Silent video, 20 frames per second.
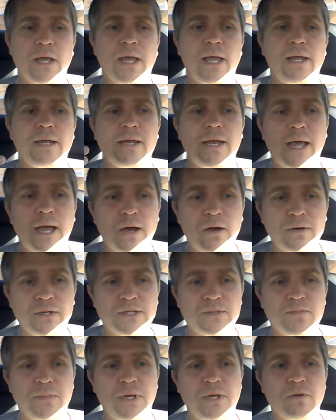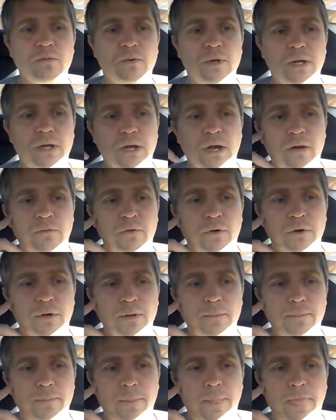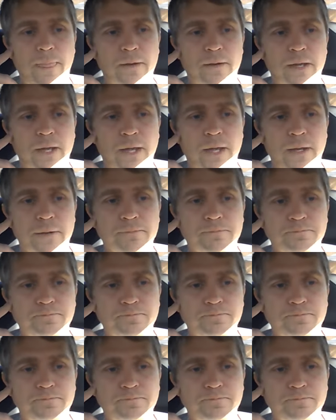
and now it's being recovered, okay?